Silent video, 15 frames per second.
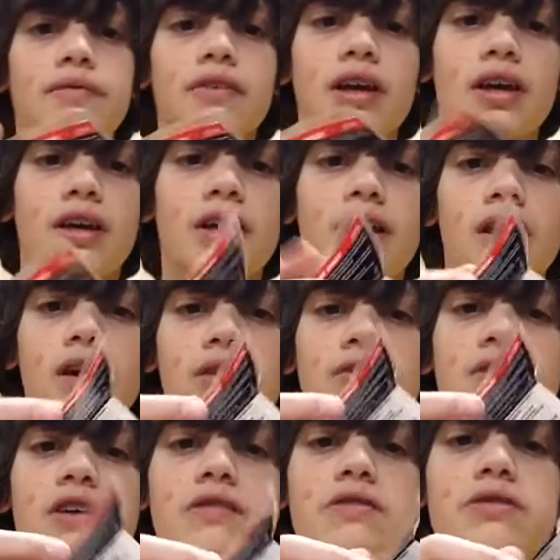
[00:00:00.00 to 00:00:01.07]
like uh,
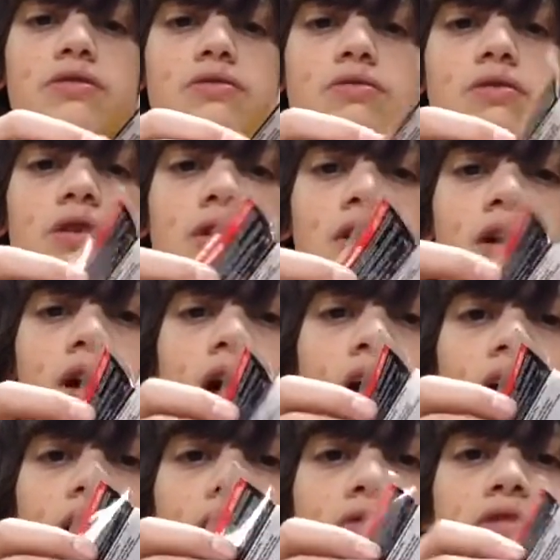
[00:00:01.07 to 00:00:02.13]
tells you
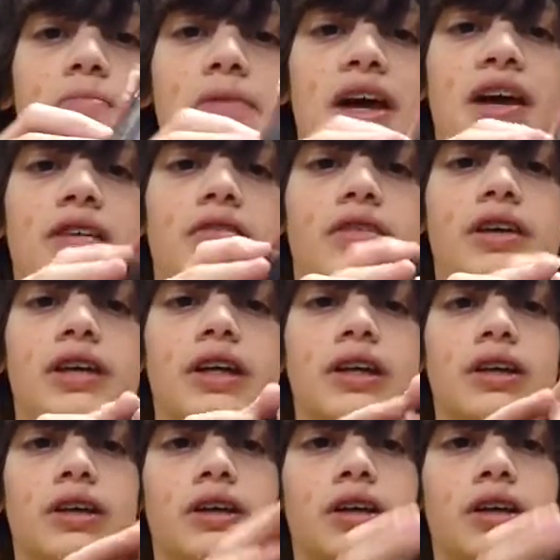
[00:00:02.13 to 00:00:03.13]
how to use the battery